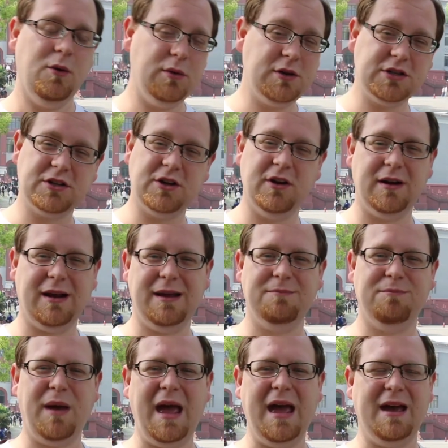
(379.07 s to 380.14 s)
which is good
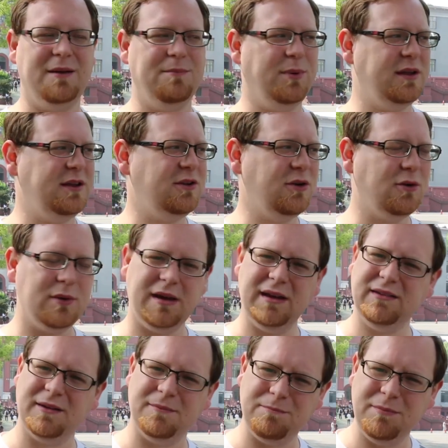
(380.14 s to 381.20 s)
and bad, but you don't
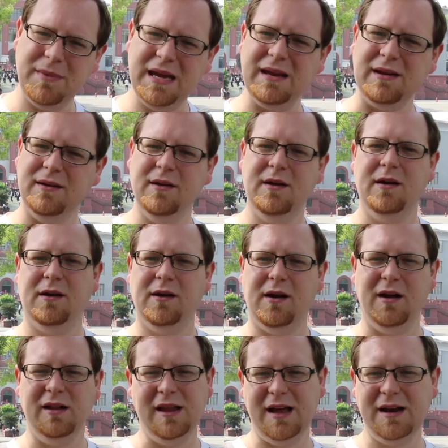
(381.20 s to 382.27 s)
get to meet
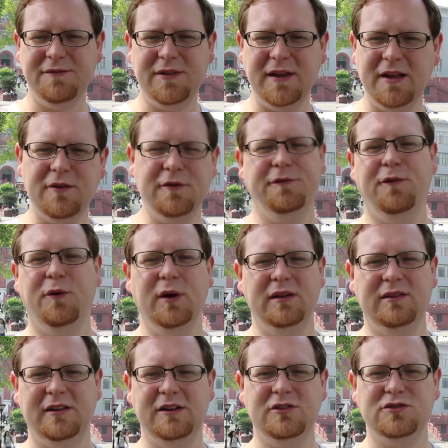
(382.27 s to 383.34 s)
a lot of the other
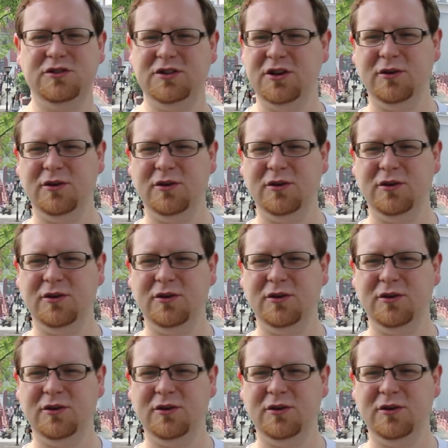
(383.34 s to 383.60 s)
foreign teachers.